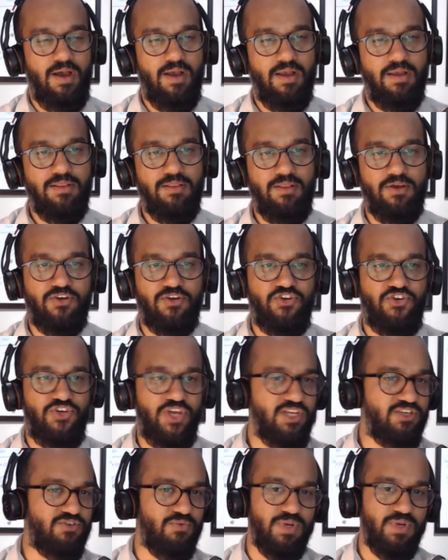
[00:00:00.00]
Look,
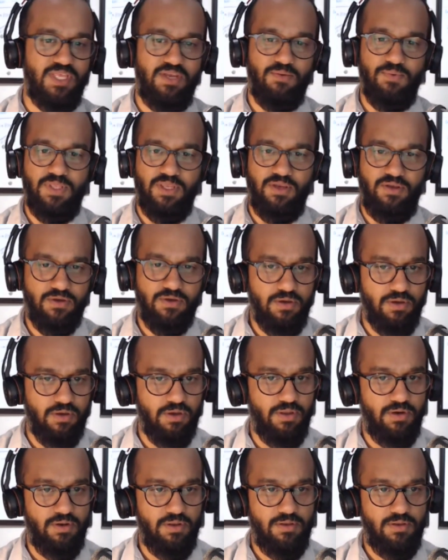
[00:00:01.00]
Shay's really
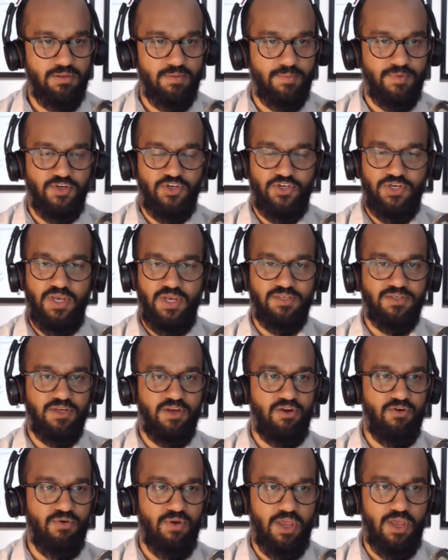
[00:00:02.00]
good. I mean, Shay's
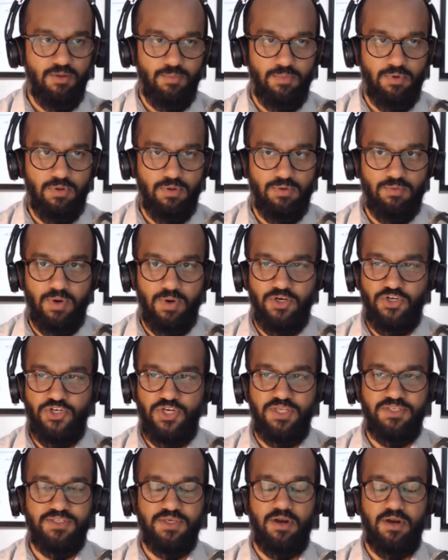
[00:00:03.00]
incredible, right?
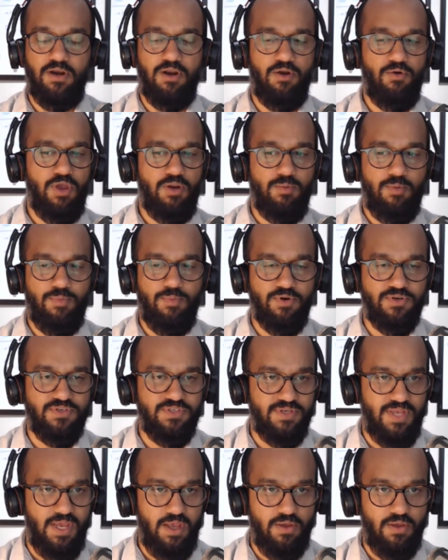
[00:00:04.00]
Shay's got an incredible
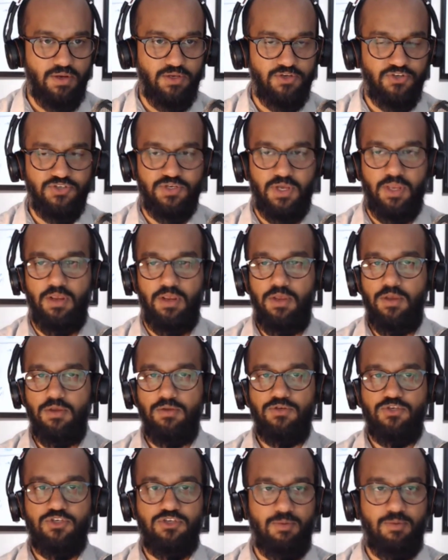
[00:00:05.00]
personality. She's got
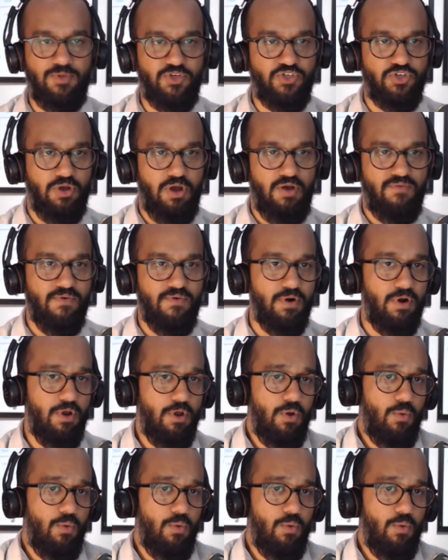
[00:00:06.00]
so much to offer.